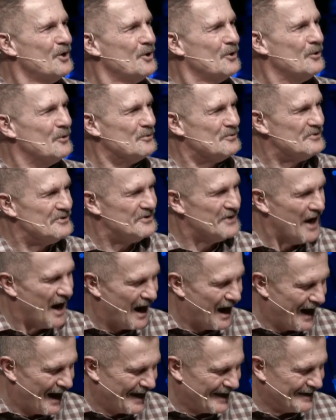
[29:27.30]
who
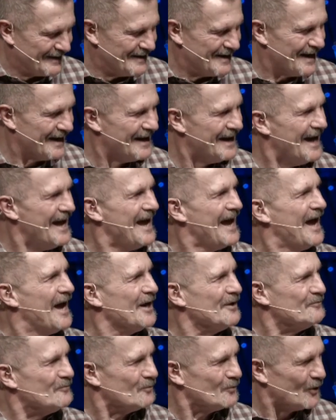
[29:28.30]
died
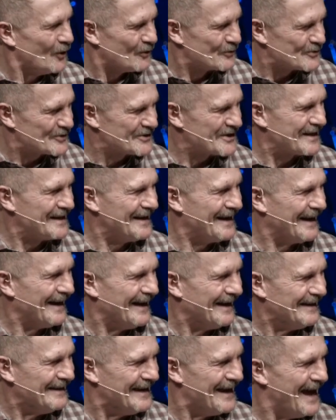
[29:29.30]
and rose
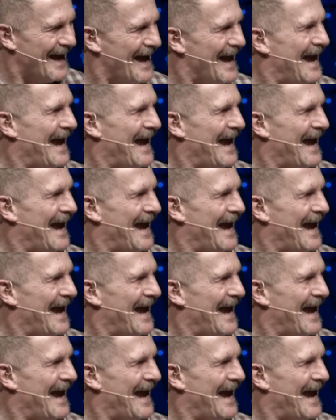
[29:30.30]
again.